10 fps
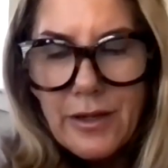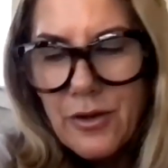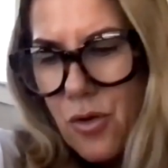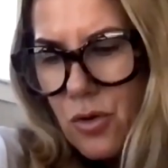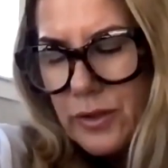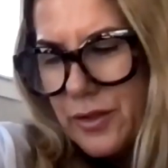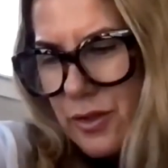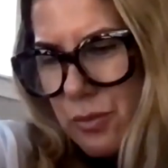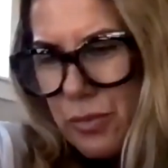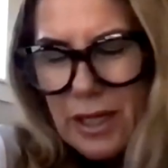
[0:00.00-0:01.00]
and you're holding
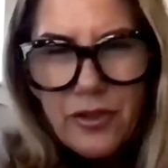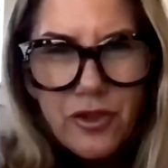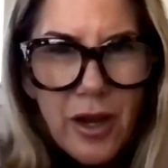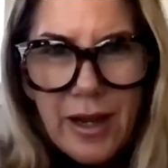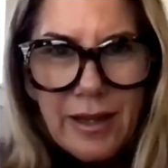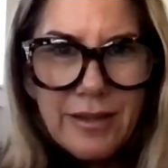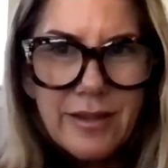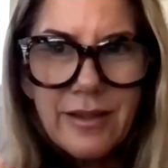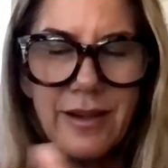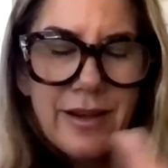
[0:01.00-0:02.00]
this big giant